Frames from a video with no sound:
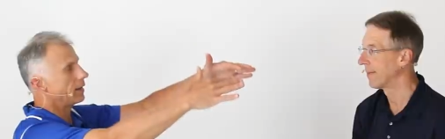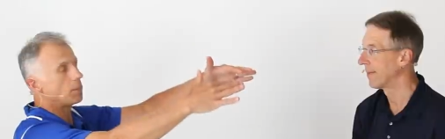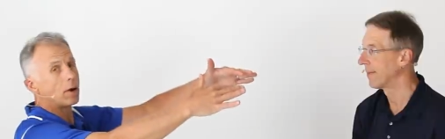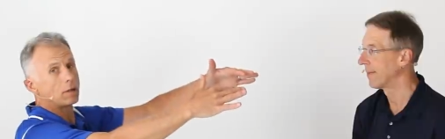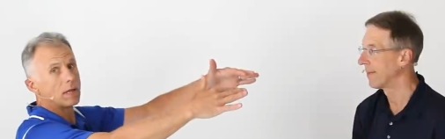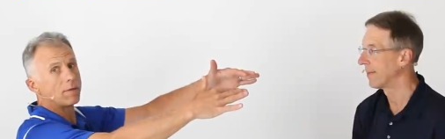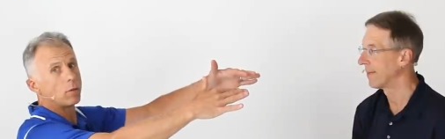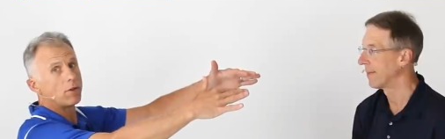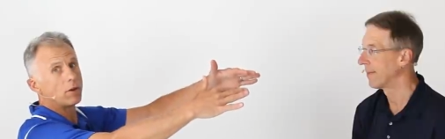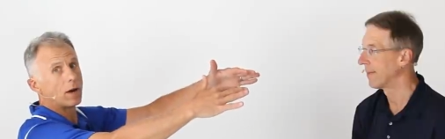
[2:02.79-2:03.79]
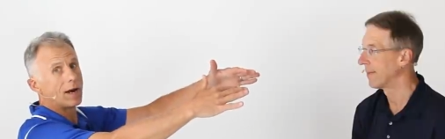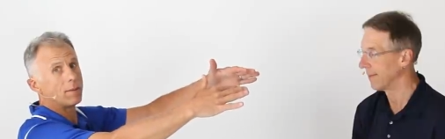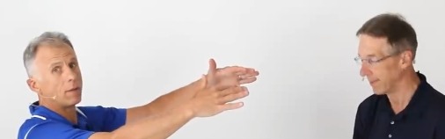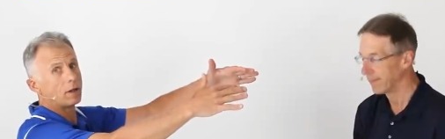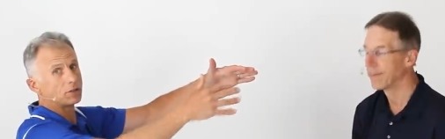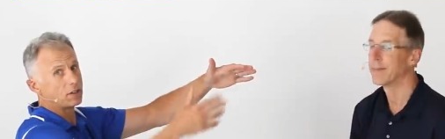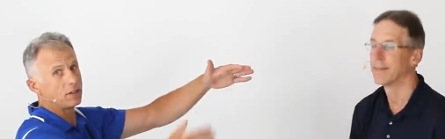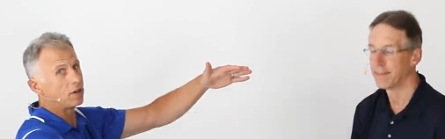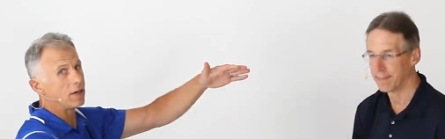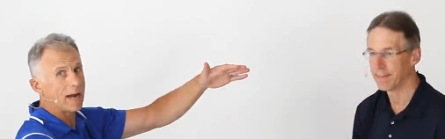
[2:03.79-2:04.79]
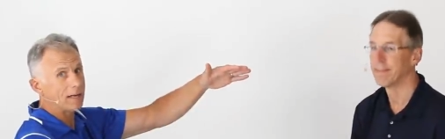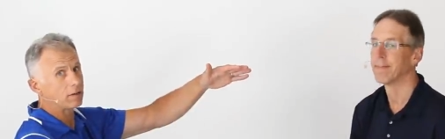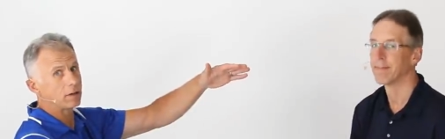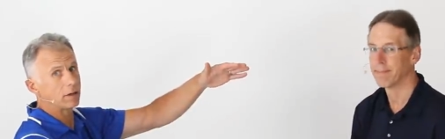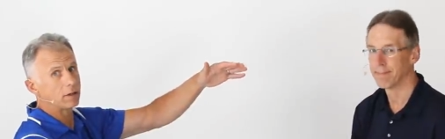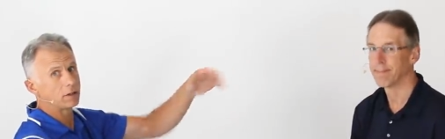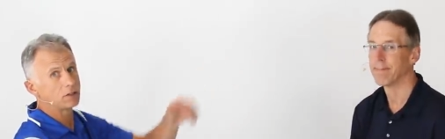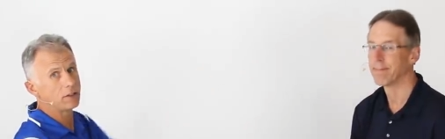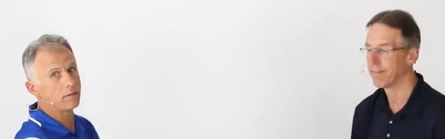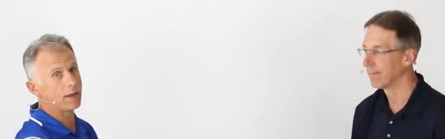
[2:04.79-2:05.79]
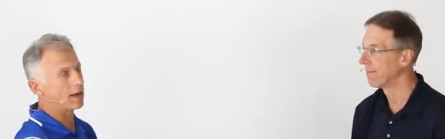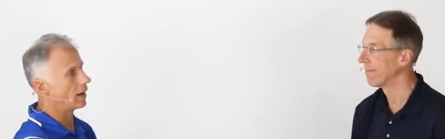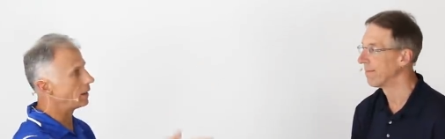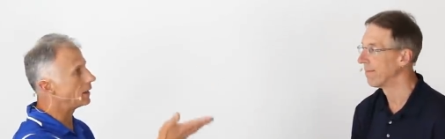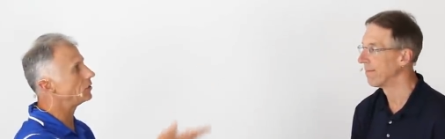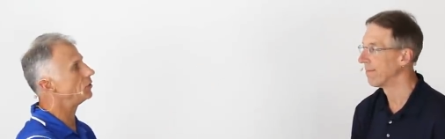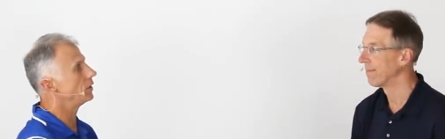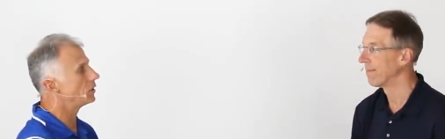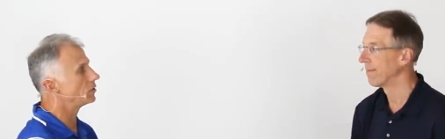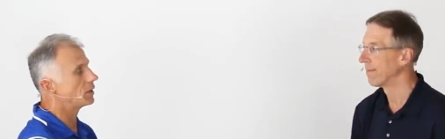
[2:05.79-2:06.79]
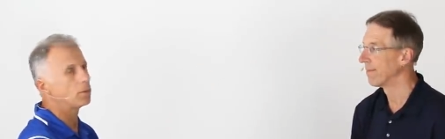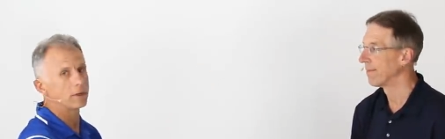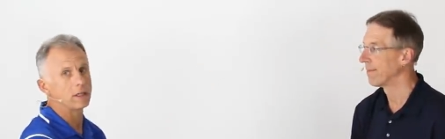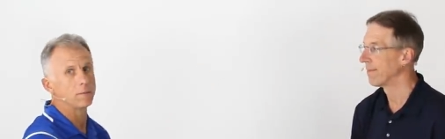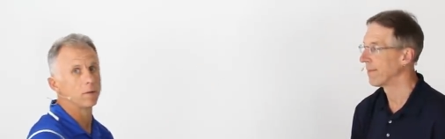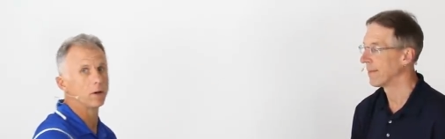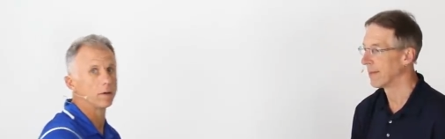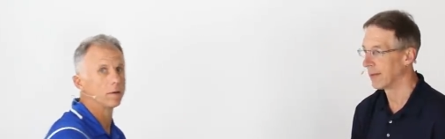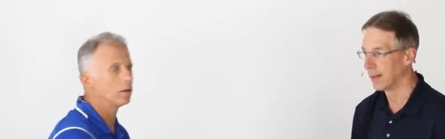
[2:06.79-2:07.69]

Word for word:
Speaker 1: is about level with your eyeballs, and you're not going to achieve that unless you get a separate keyboard.